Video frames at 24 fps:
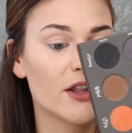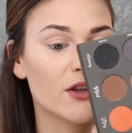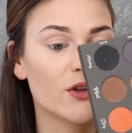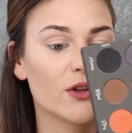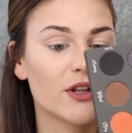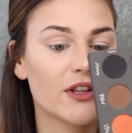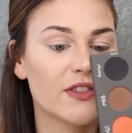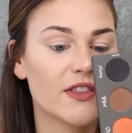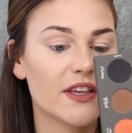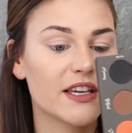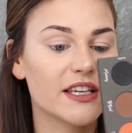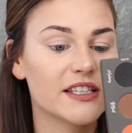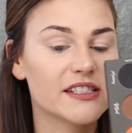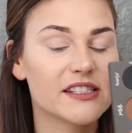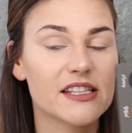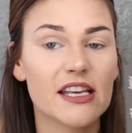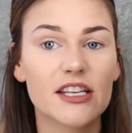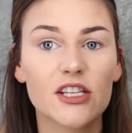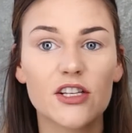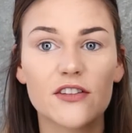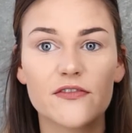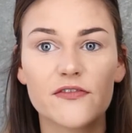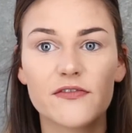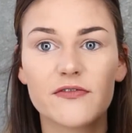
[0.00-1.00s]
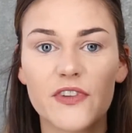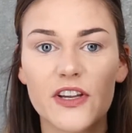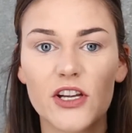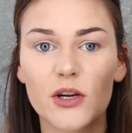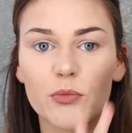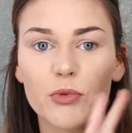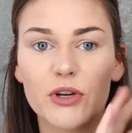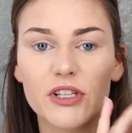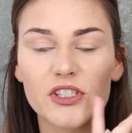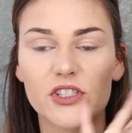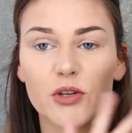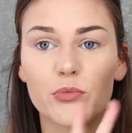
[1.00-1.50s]
The only thing is then your
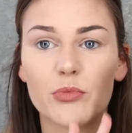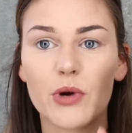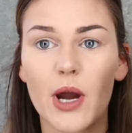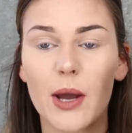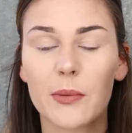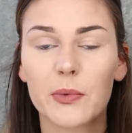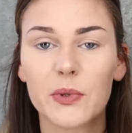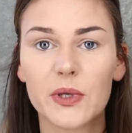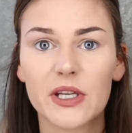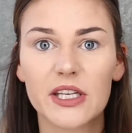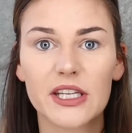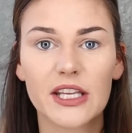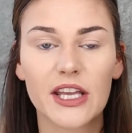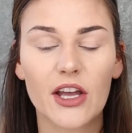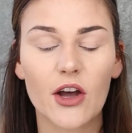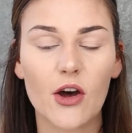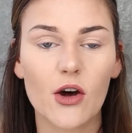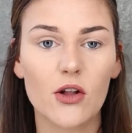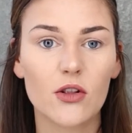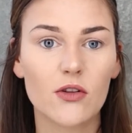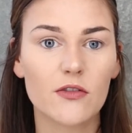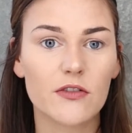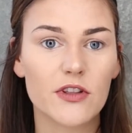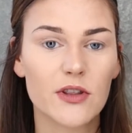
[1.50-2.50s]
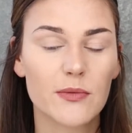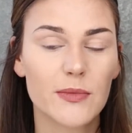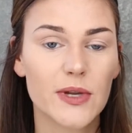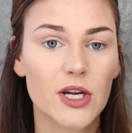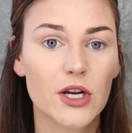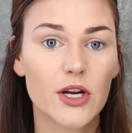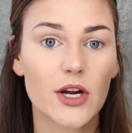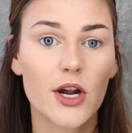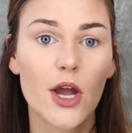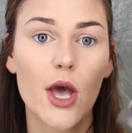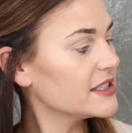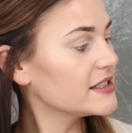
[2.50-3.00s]
fingerprints are probably going to get all over the
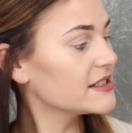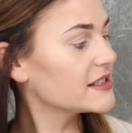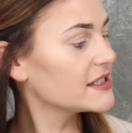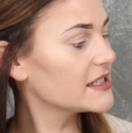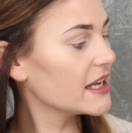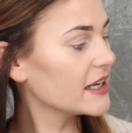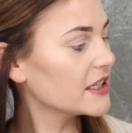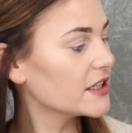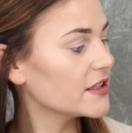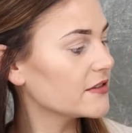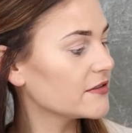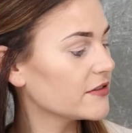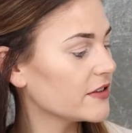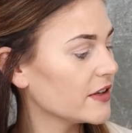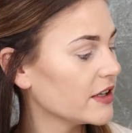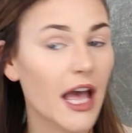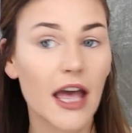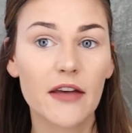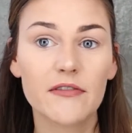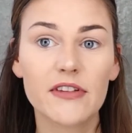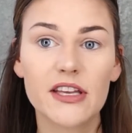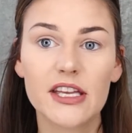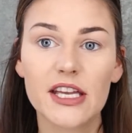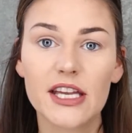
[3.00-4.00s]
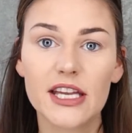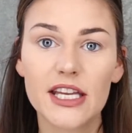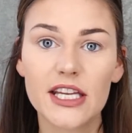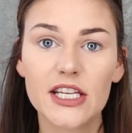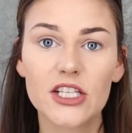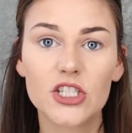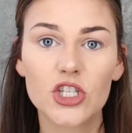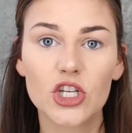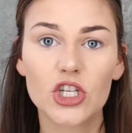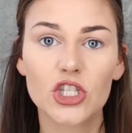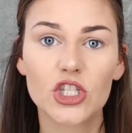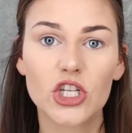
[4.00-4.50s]
mirror. Instead of having
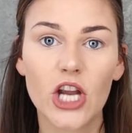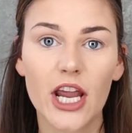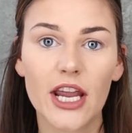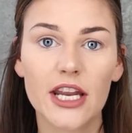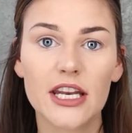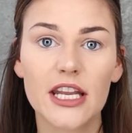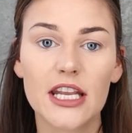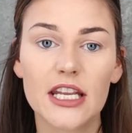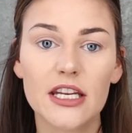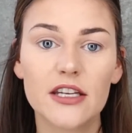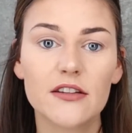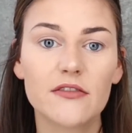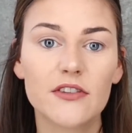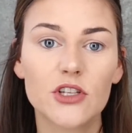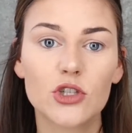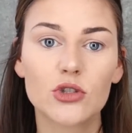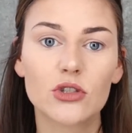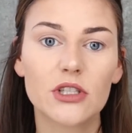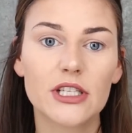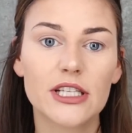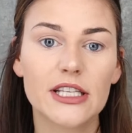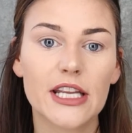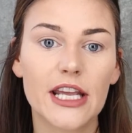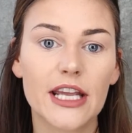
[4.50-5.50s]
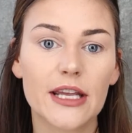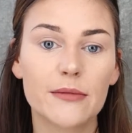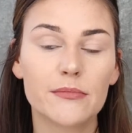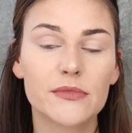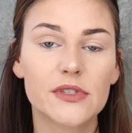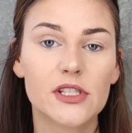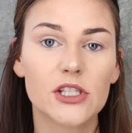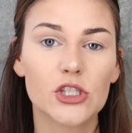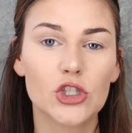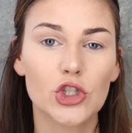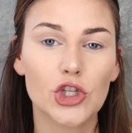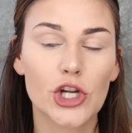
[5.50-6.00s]
each shade individually
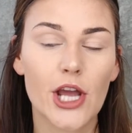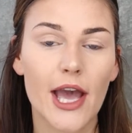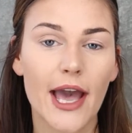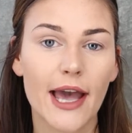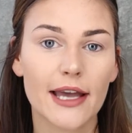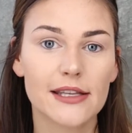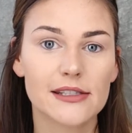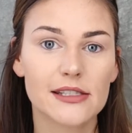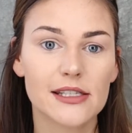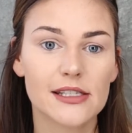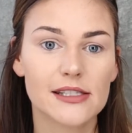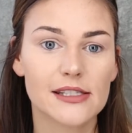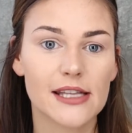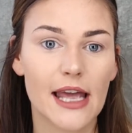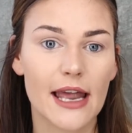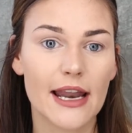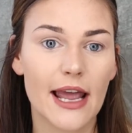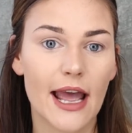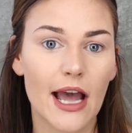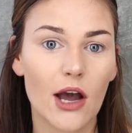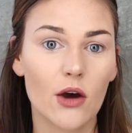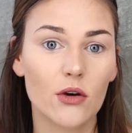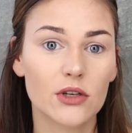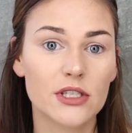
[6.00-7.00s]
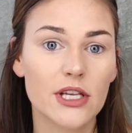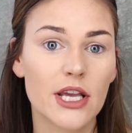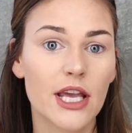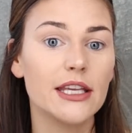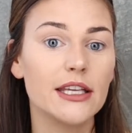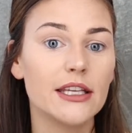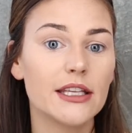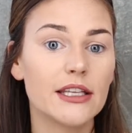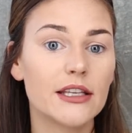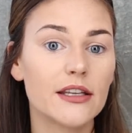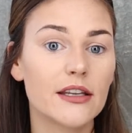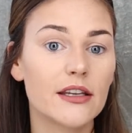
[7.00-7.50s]
names, she has it set out
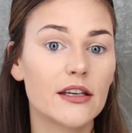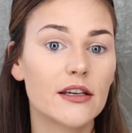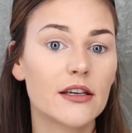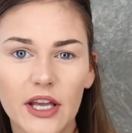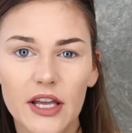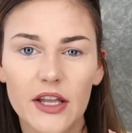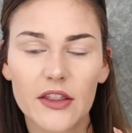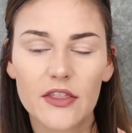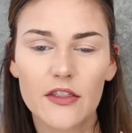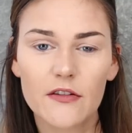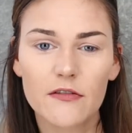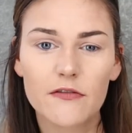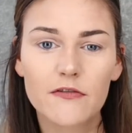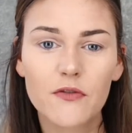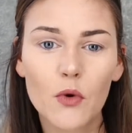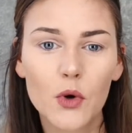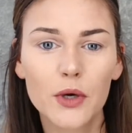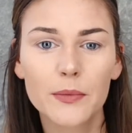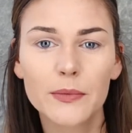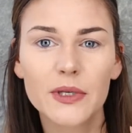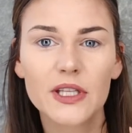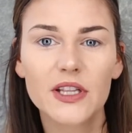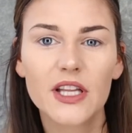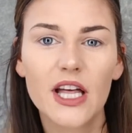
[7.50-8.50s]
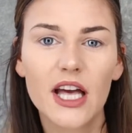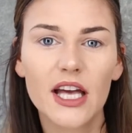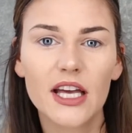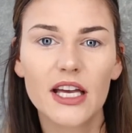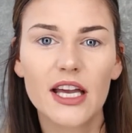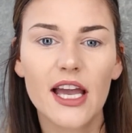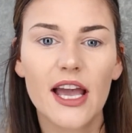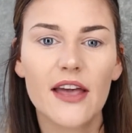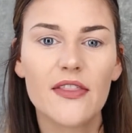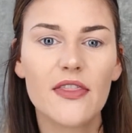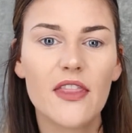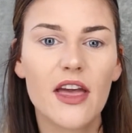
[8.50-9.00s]
in like the
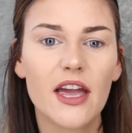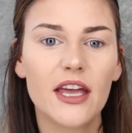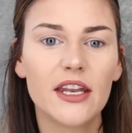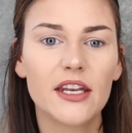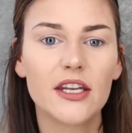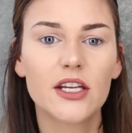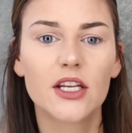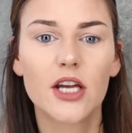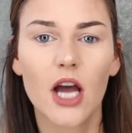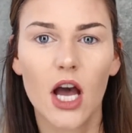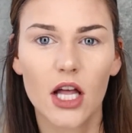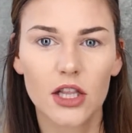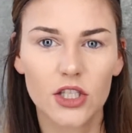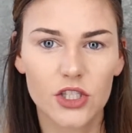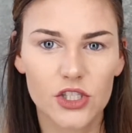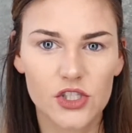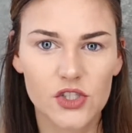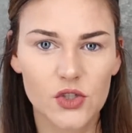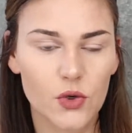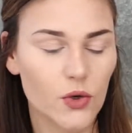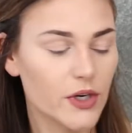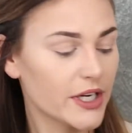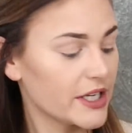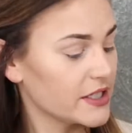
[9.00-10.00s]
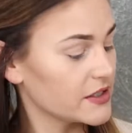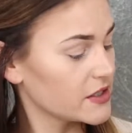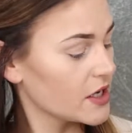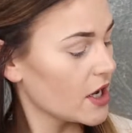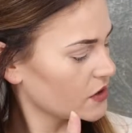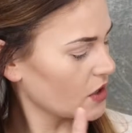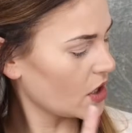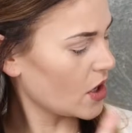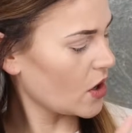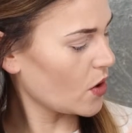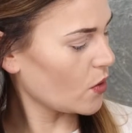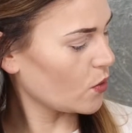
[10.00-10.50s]
formula and then color stories.
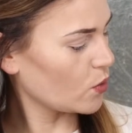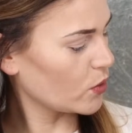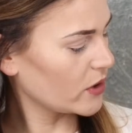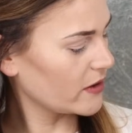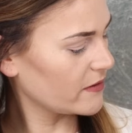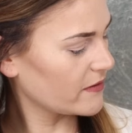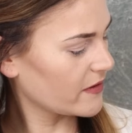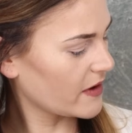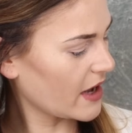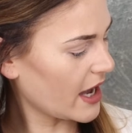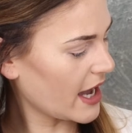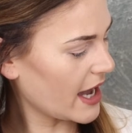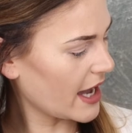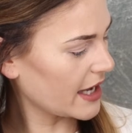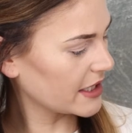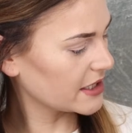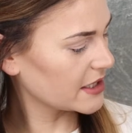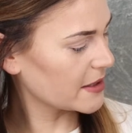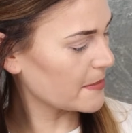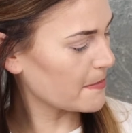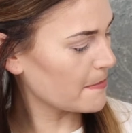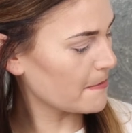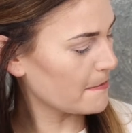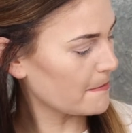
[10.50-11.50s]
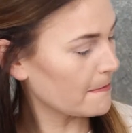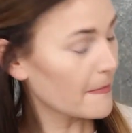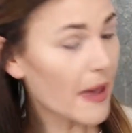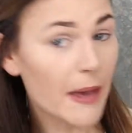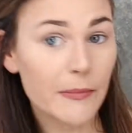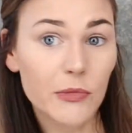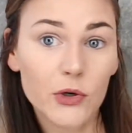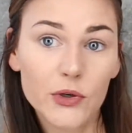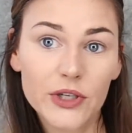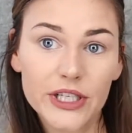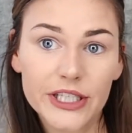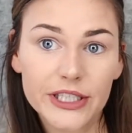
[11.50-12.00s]
So we've got
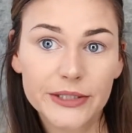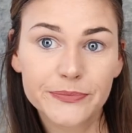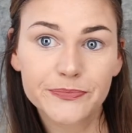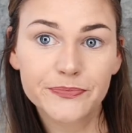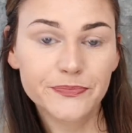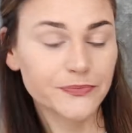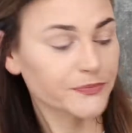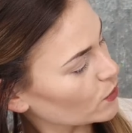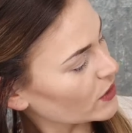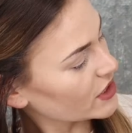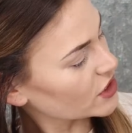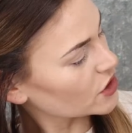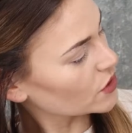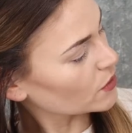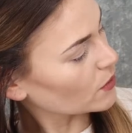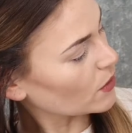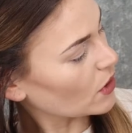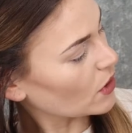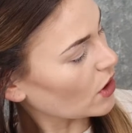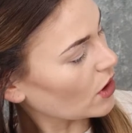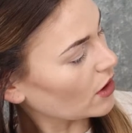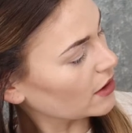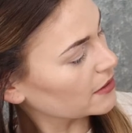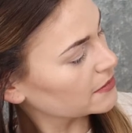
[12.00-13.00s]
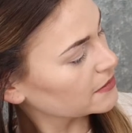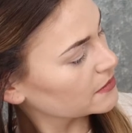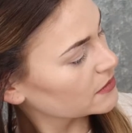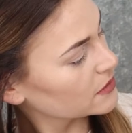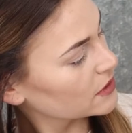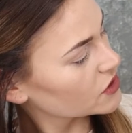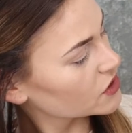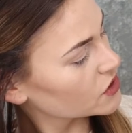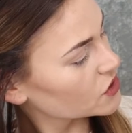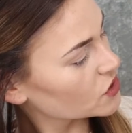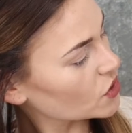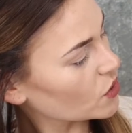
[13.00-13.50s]
Memory, Ritual,
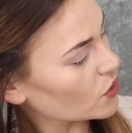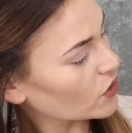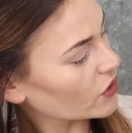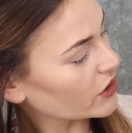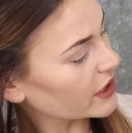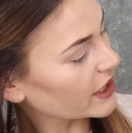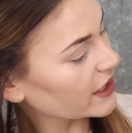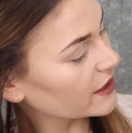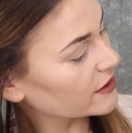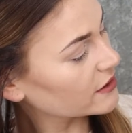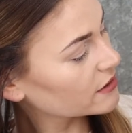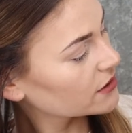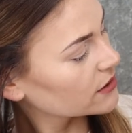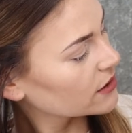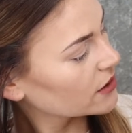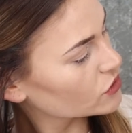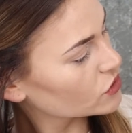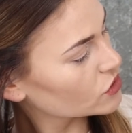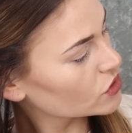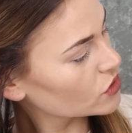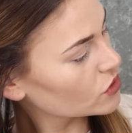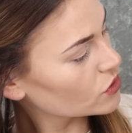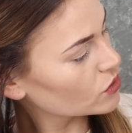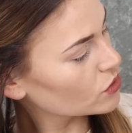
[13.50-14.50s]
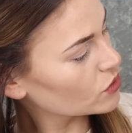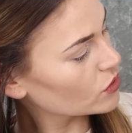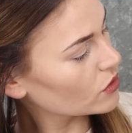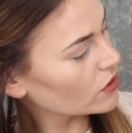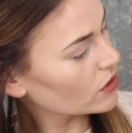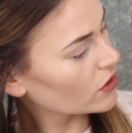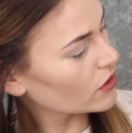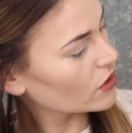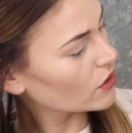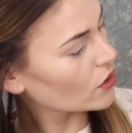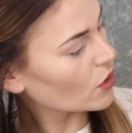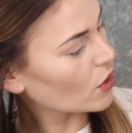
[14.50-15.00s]
Story,
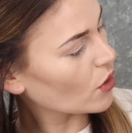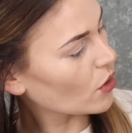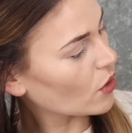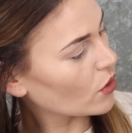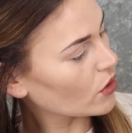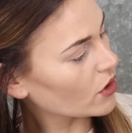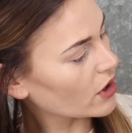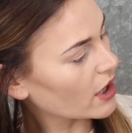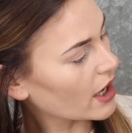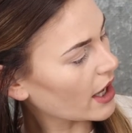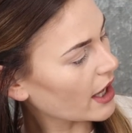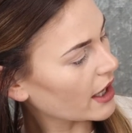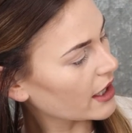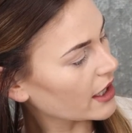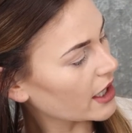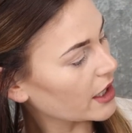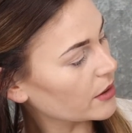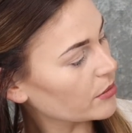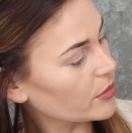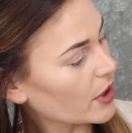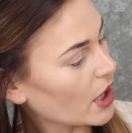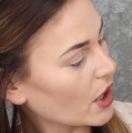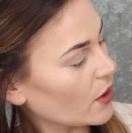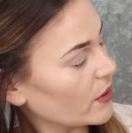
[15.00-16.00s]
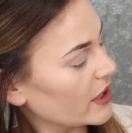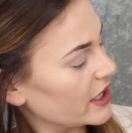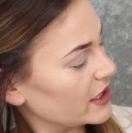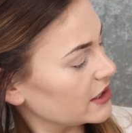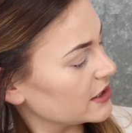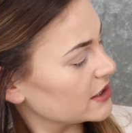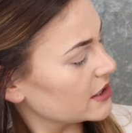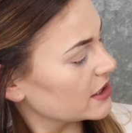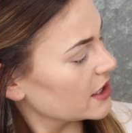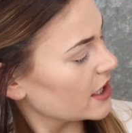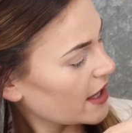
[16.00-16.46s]
Soothe, Aura, and Poet.